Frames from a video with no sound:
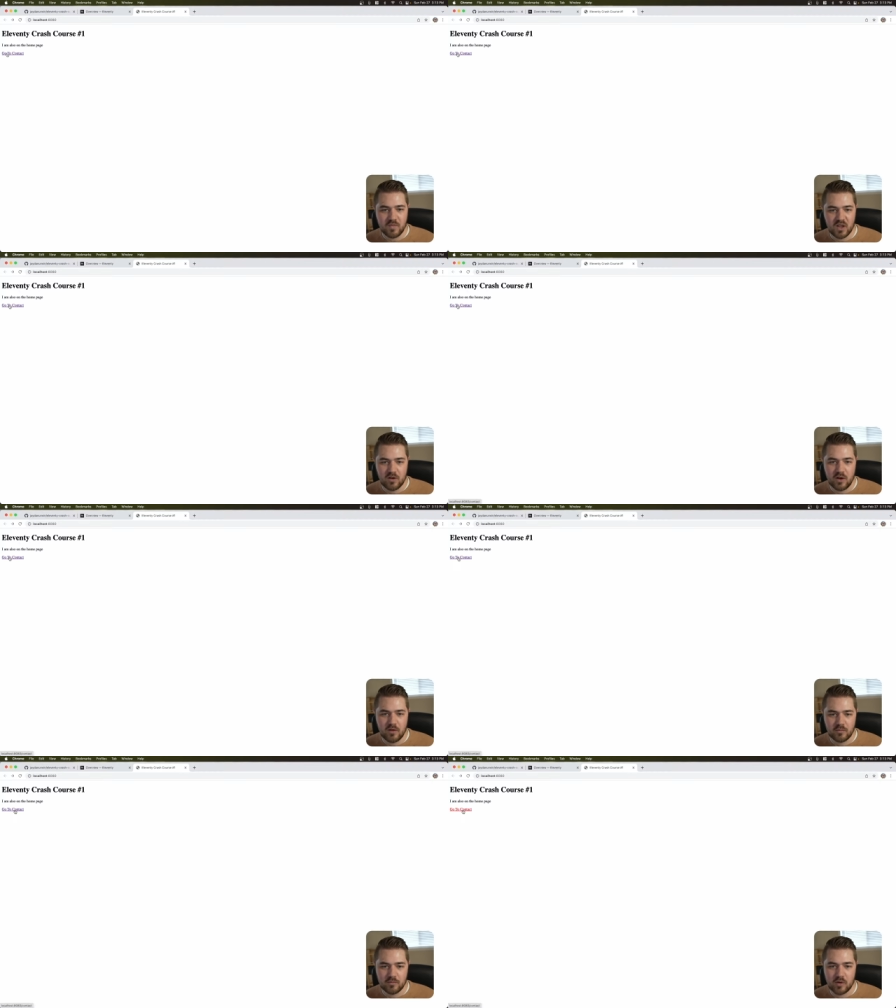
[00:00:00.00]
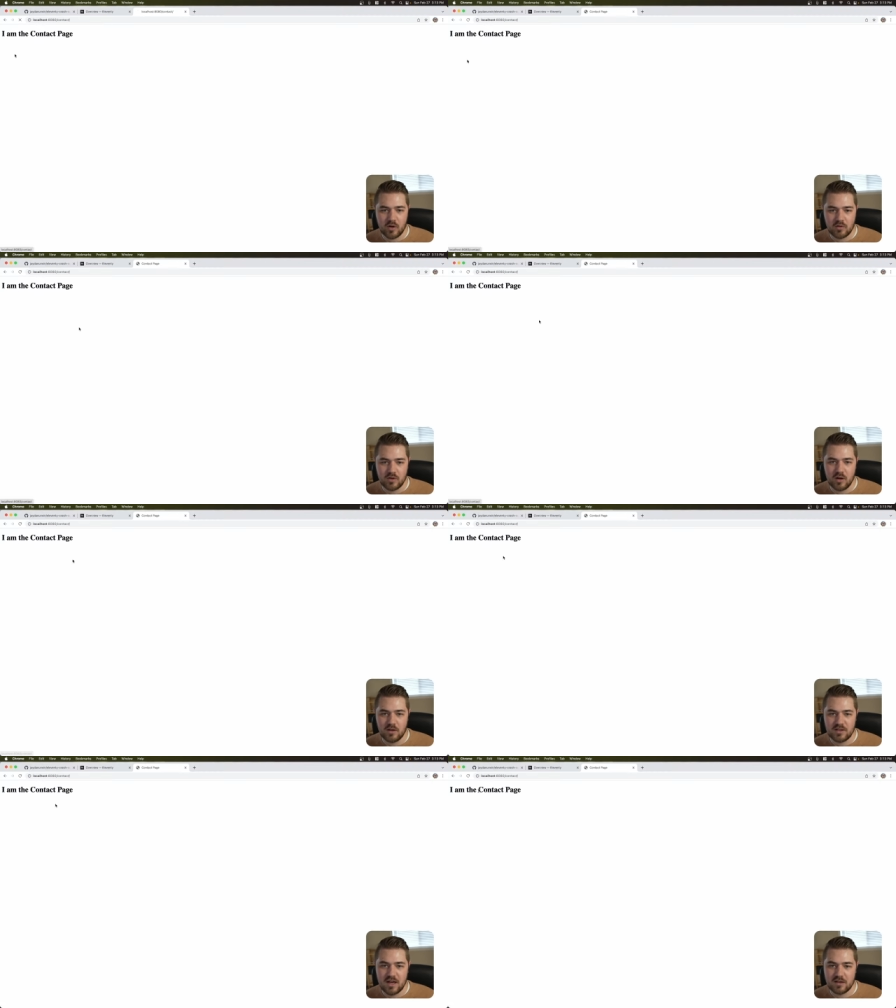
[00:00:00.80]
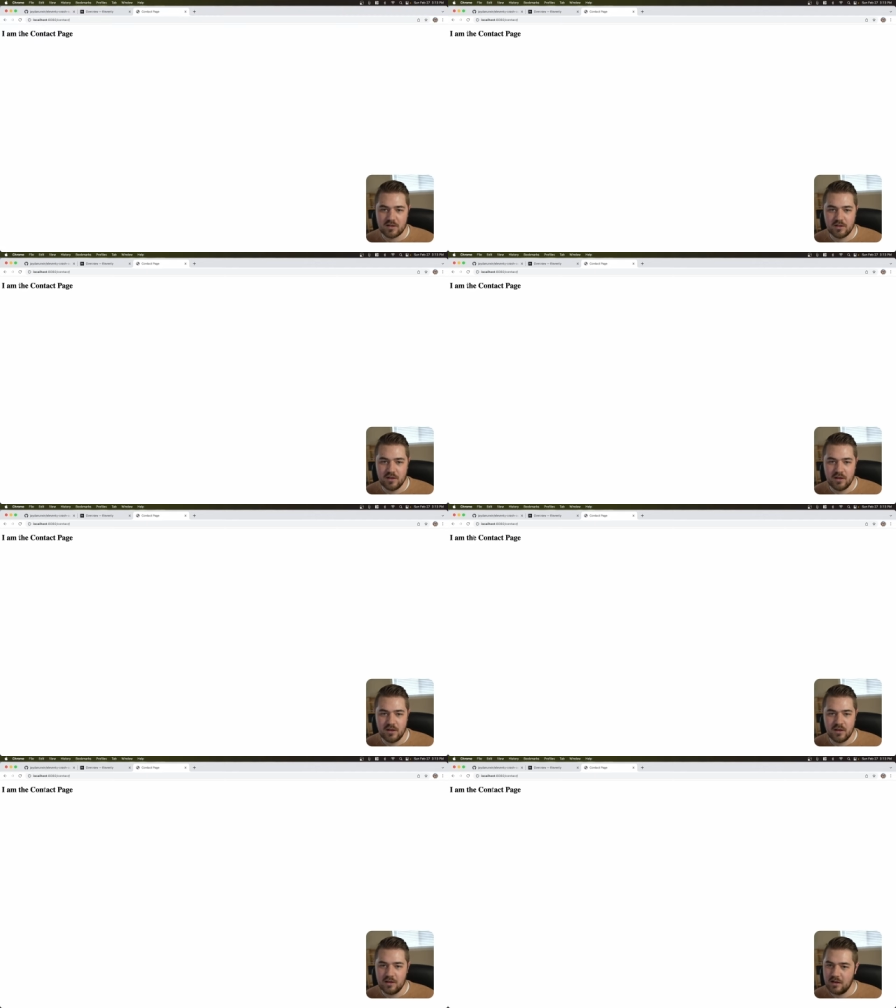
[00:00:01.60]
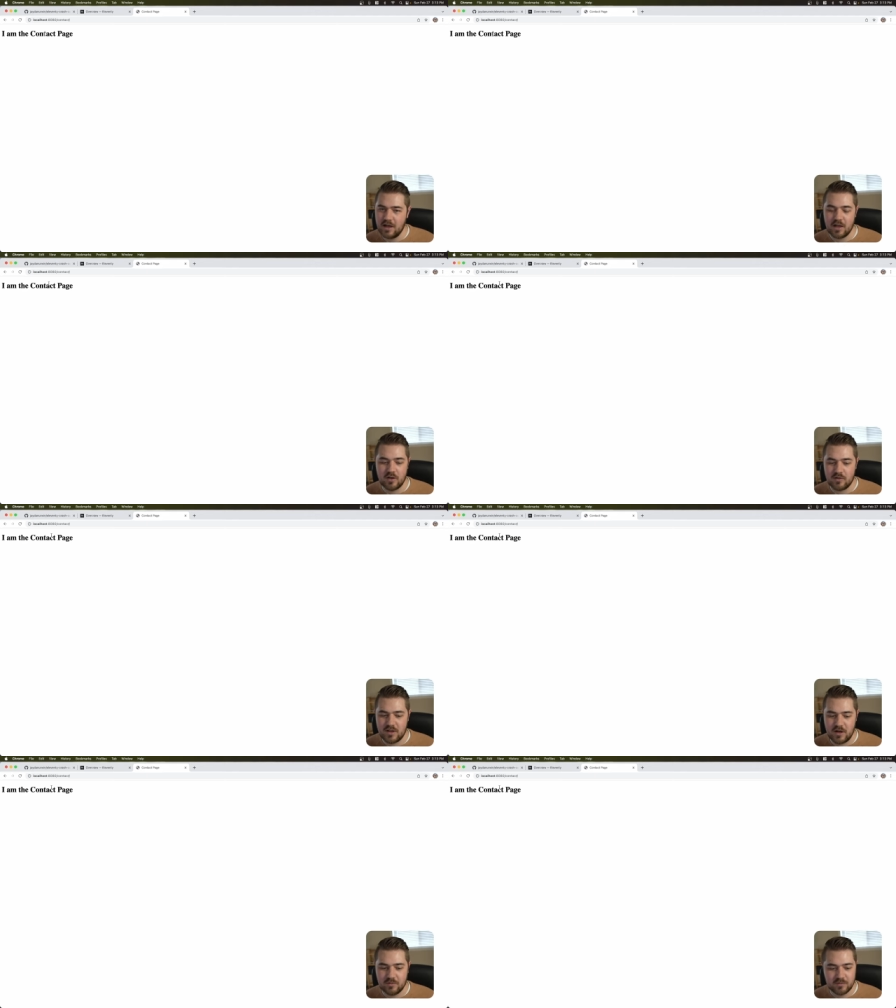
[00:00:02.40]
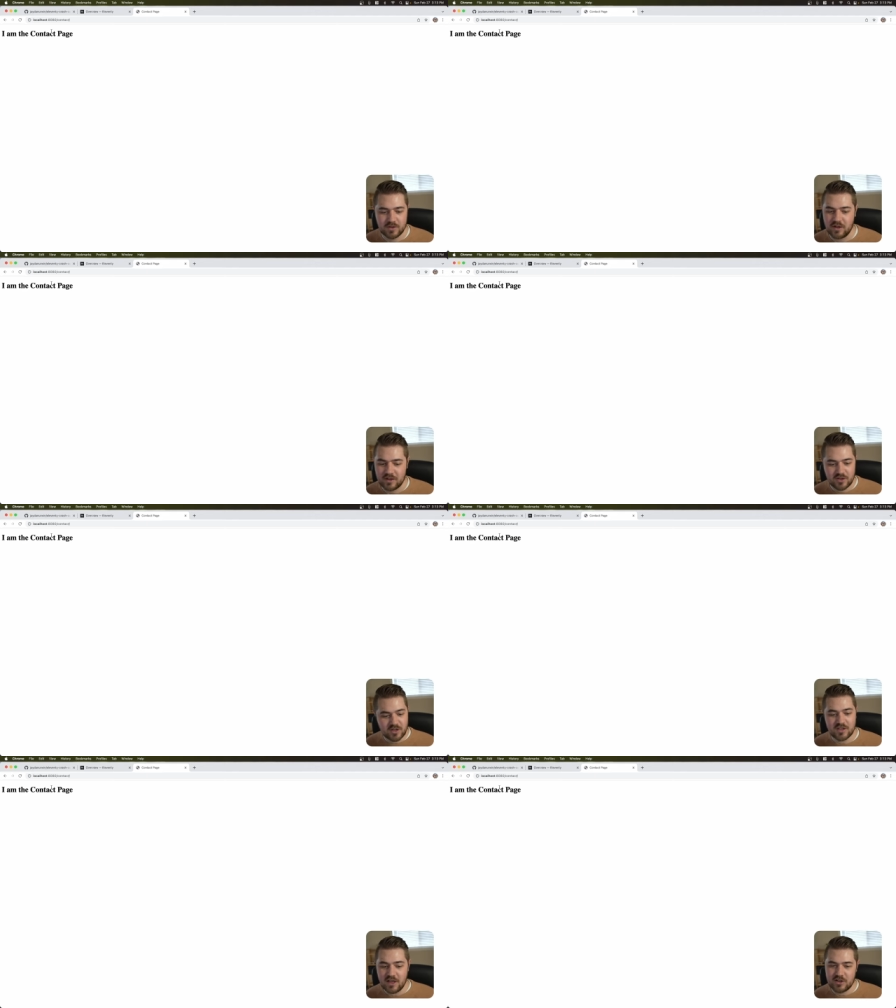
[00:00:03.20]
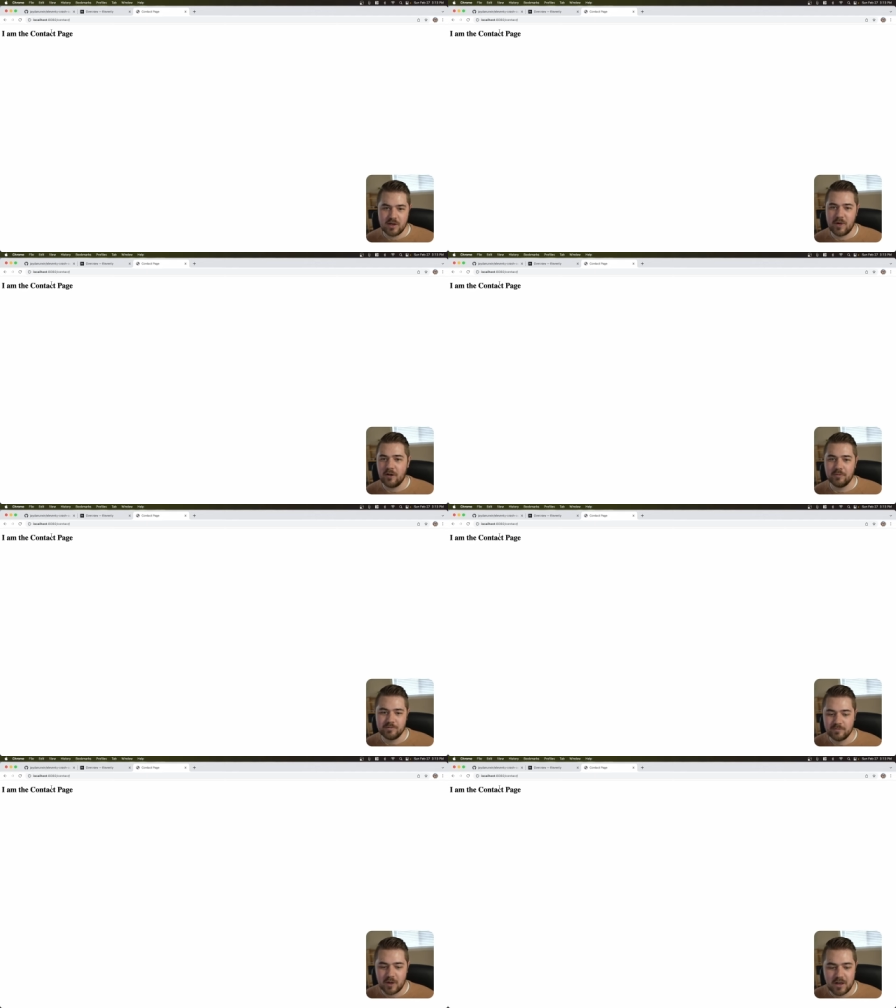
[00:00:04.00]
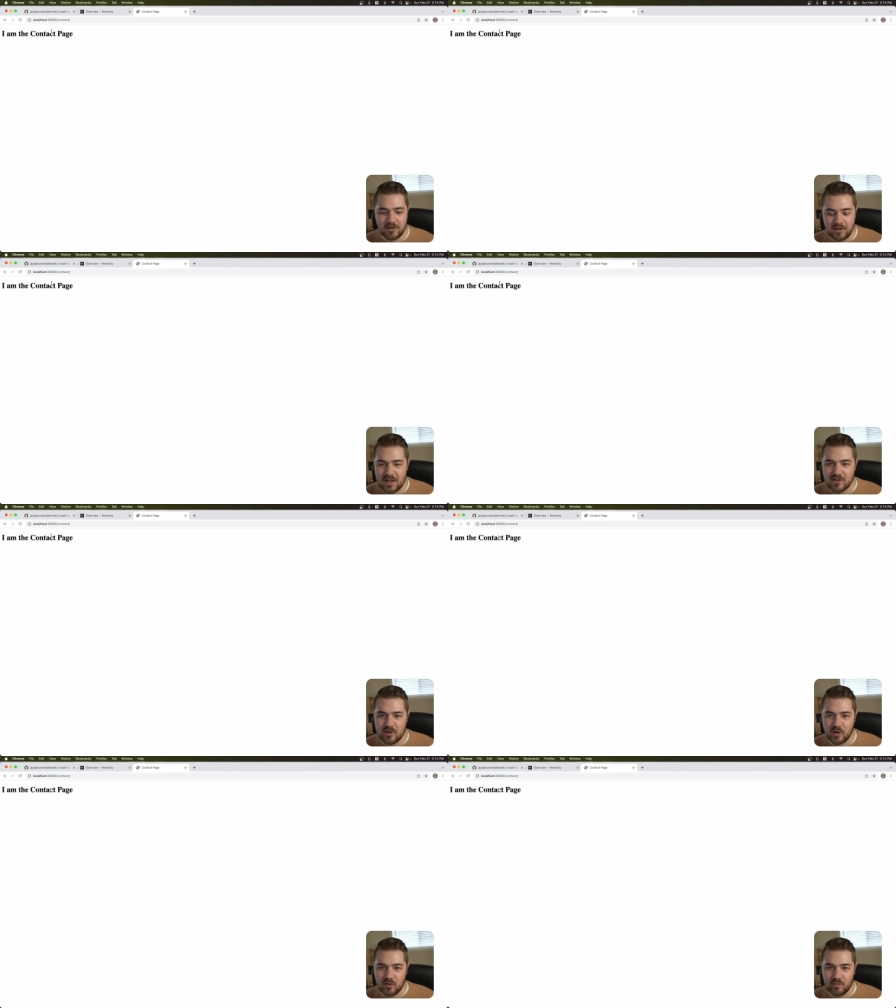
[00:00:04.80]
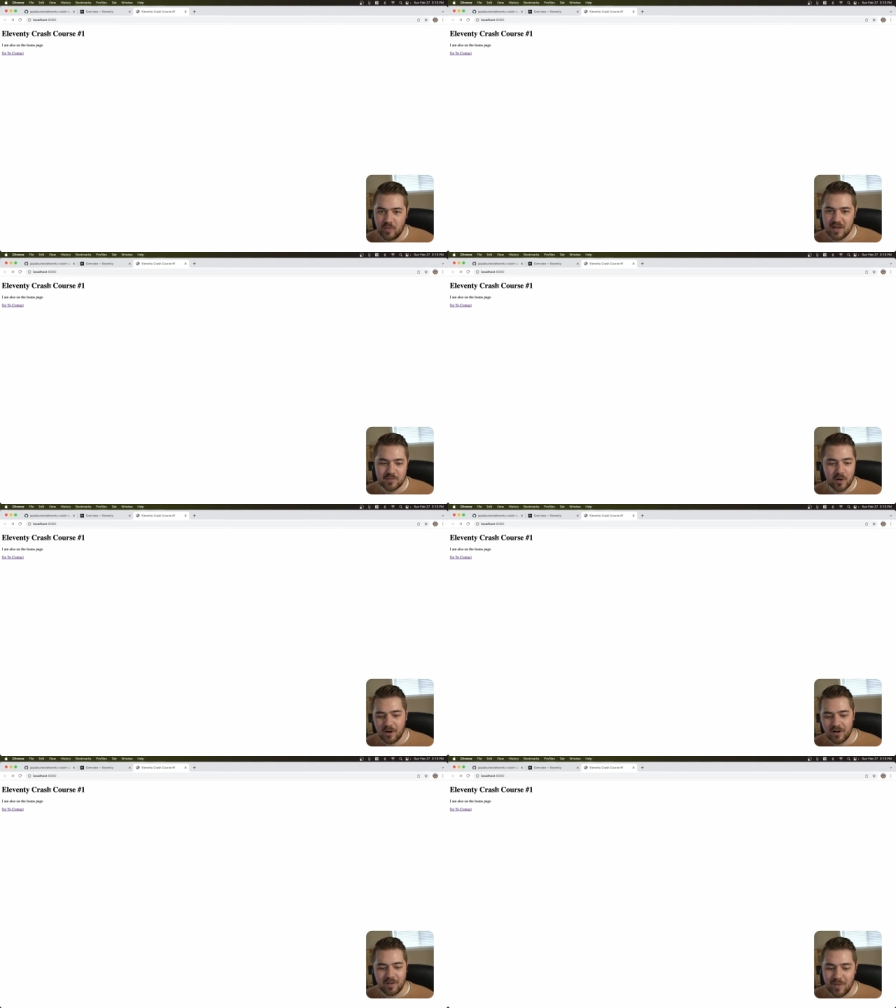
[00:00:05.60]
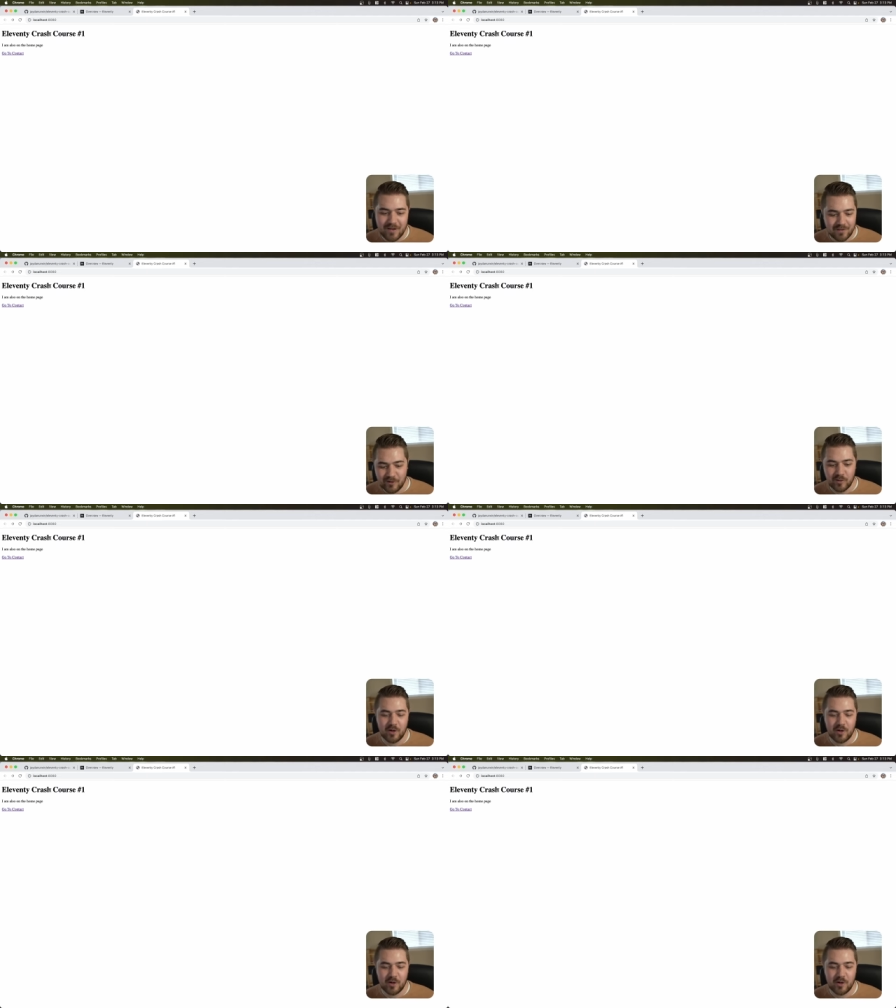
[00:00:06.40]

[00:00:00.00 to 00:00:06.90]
There you go. Go to contact and it goes there. So it's just HTML, right? That's the best part, my favorite